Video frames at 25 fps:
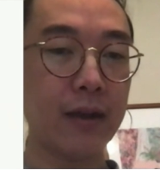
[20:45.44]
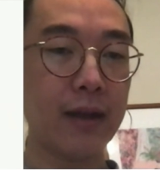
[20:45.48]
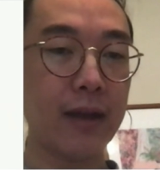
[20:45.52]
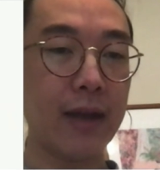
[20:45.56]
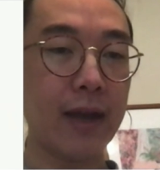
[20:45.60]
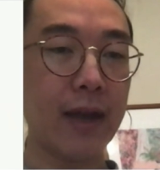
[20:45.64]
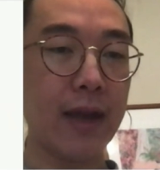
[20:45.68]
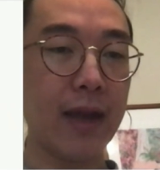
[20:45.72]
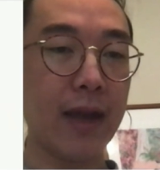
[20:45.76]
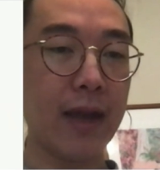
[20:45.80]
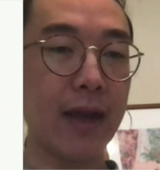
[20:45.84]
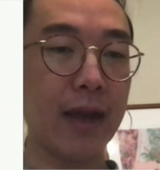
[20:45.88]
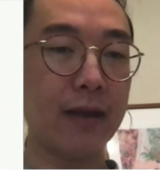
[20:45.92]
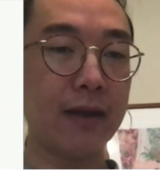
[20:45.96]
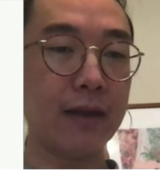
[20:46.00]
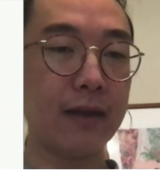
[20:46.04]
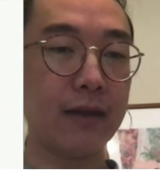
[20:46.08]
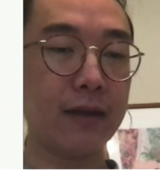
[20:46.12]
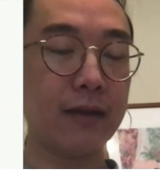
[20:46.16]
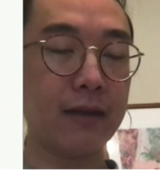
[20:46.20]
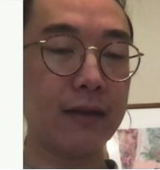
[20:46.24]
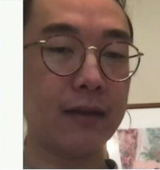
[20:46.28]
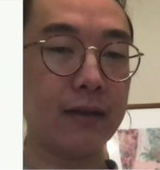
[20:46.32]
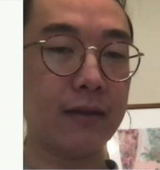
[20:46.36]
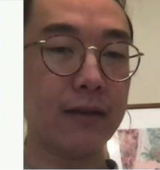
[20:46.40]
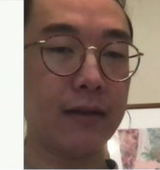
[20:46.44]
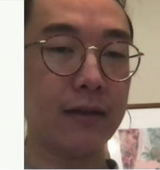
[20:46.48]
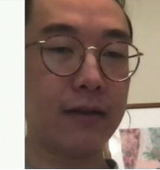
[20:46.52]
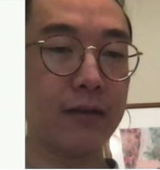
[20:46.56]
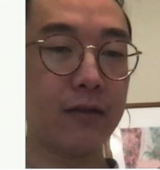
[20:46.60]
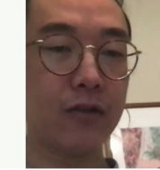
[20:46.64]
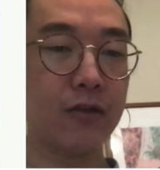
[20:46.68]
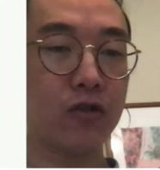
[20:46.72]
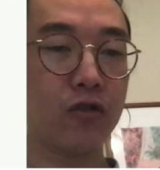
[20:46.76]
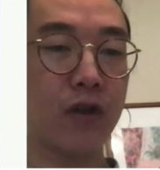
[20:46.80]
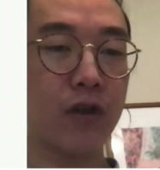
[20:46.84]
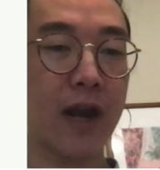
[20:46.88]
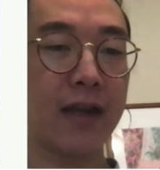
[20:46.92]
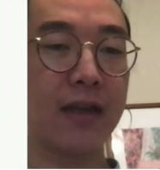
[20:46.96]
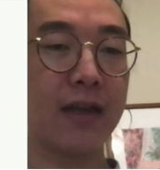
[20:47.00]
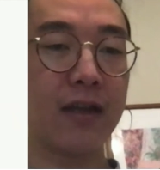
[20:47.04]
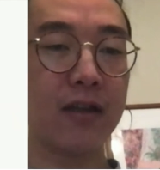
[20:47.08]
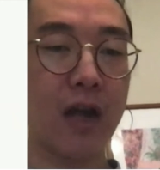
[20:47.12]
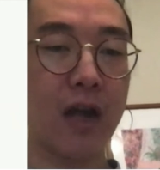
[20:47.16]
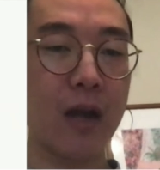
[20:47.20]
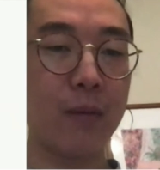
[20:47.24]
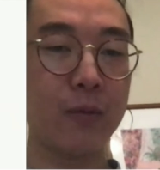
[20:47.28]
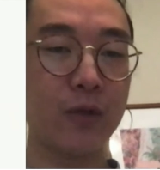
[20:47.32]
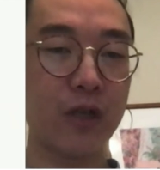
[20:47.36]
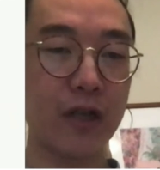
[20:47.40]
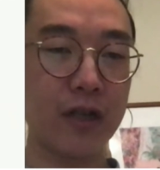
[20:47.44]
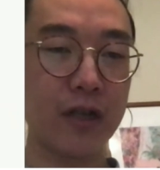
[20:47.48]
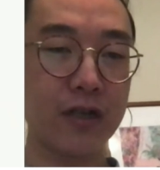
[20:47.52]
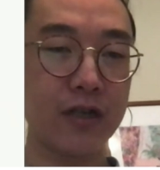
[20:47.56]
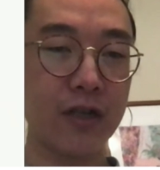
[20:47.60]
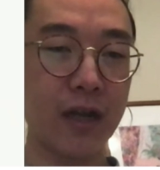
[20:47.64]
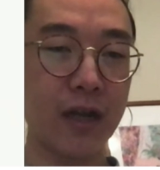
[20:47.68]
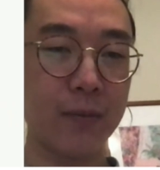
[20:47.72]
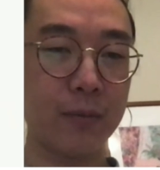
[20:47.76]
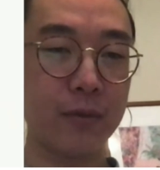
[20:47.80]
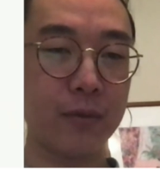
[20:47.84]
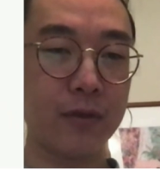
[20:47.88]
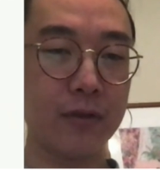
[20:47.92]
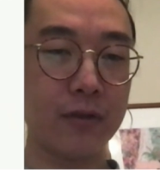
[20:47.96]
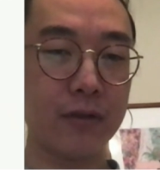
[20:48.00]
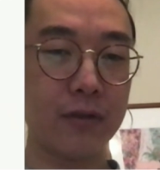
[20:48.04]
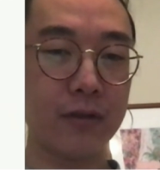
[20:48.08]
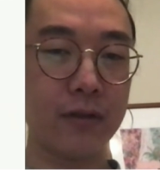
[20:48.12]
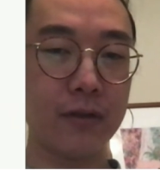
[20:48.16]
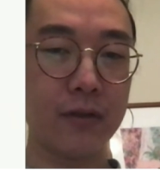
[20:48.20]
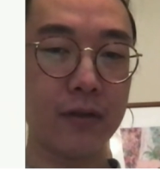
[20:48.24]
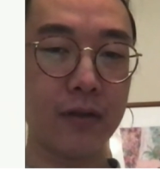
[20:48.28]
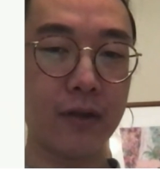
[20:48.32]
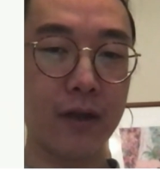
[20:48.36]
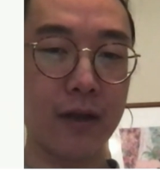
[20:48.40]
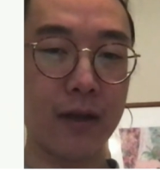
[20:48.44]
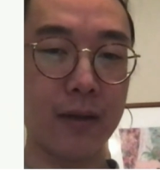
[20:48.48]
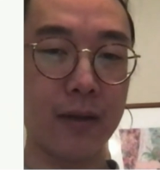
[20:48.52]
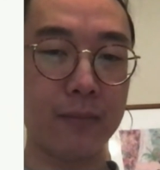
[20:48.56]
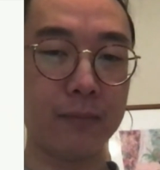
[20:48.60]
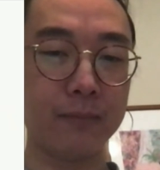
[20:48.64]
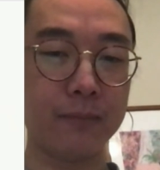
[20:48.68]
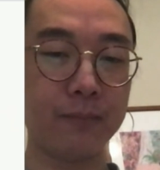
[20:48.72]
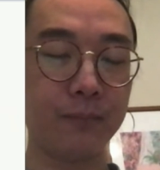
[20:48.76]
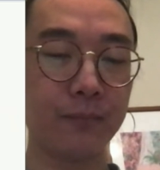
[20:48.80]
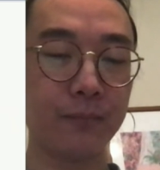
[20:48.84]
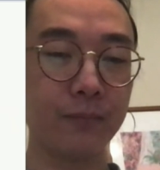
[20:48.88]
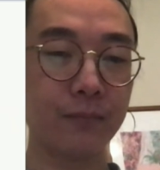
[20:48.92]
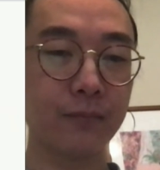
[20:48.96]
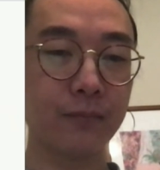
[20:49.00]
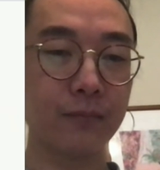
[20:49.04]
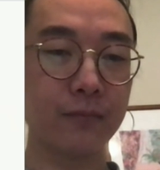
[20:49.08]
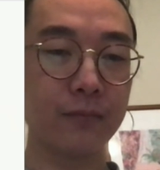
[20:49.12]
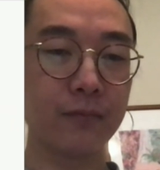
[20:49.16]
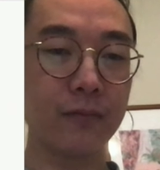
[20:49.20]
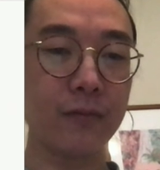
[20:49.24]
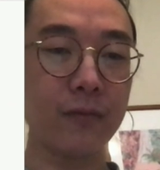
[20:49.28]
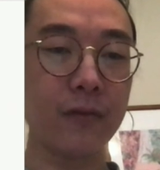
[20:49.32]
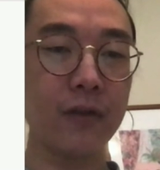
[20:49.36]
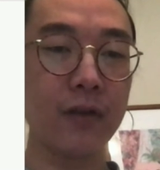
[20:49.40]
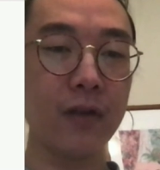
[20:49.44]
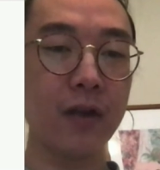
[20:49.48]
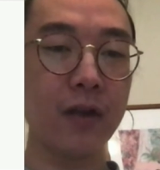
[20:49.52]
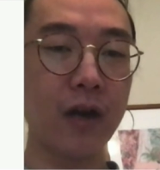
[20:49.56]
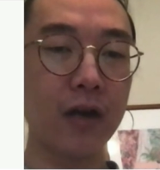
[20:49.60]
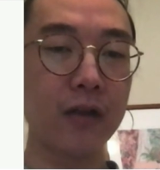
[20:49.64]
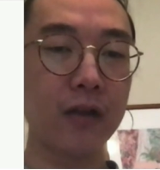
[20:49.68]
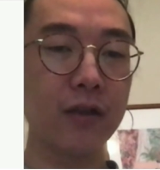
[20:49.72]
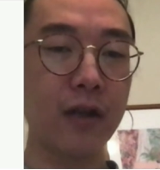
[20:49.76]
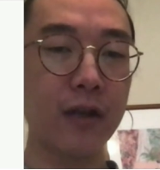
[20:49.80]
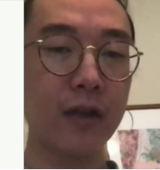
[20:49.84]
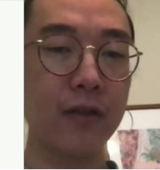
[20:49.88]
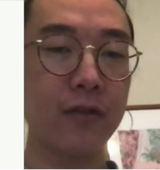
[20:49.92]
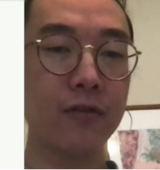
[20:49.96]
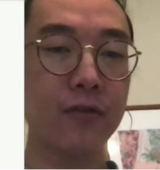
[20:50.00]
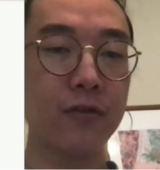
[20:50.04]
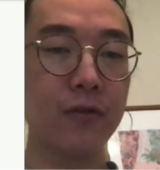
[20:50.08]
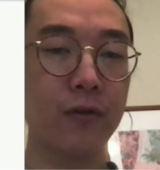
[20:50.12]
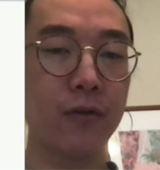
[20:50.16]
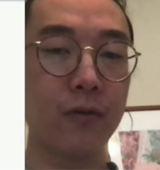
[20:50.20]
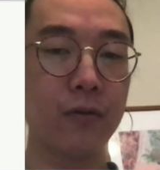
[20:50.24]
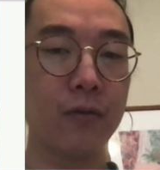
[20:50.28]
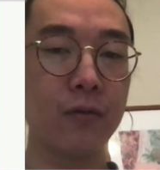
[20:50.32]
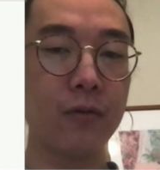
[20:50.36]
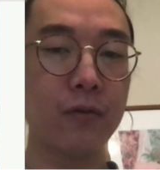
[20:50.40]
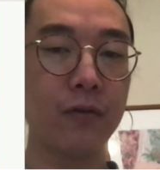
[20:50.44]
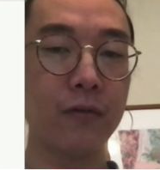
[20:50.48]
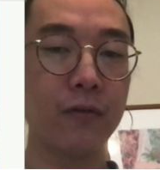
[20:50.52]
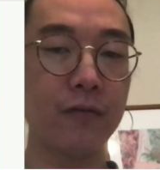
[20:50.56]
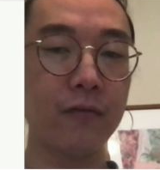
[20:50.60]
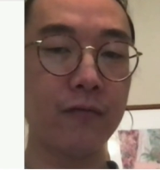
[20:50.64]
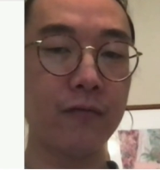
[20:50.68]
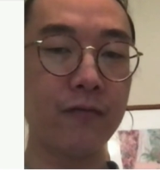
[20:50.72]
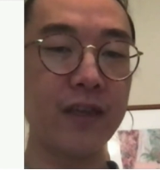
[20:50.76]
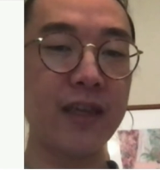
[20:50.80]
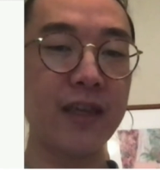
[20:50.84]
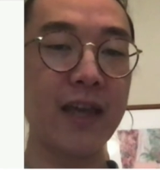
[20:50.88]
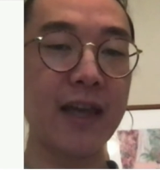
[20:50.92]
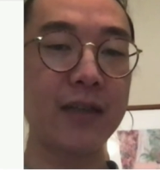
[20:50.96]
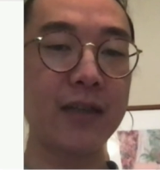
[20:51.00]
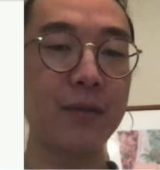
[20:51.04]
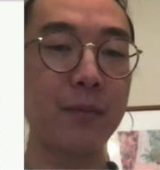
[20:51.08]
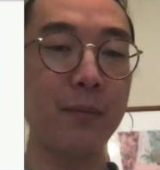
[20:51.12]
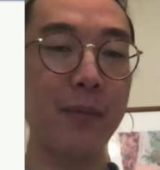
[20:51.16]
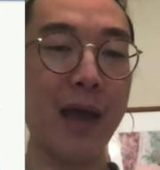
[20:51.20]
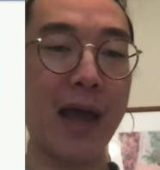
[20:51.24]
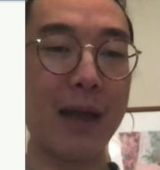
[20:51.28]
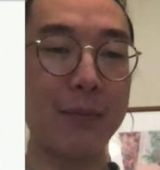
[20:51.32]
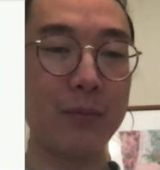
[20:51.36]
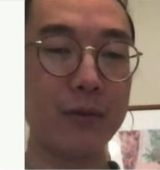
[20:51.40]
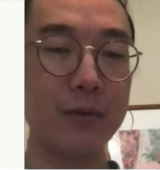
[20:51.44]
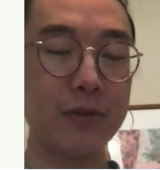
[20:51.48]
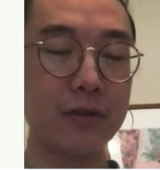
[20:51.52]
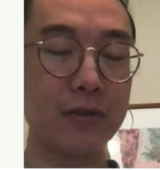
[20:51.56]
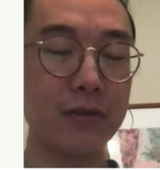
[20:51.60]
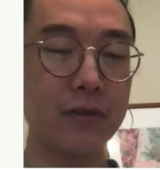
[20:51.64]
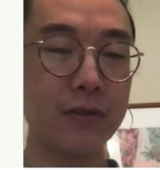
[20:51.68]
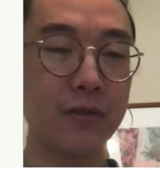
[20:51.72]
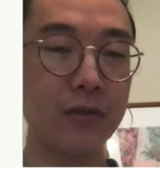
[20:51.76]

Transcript: And tracking object shapes are done through V8 maps.